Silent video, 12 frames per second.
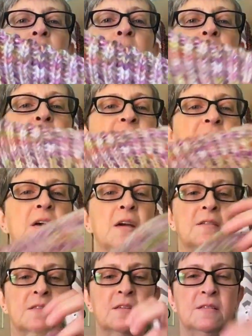at my
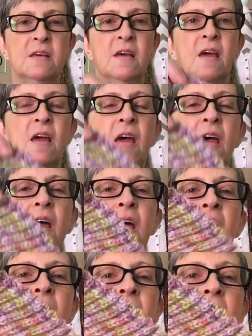mistakes, because
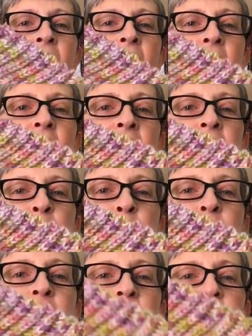it's
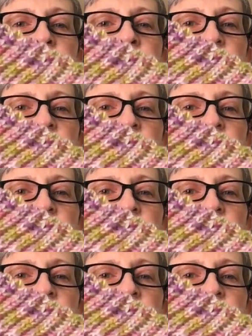brioche. It's a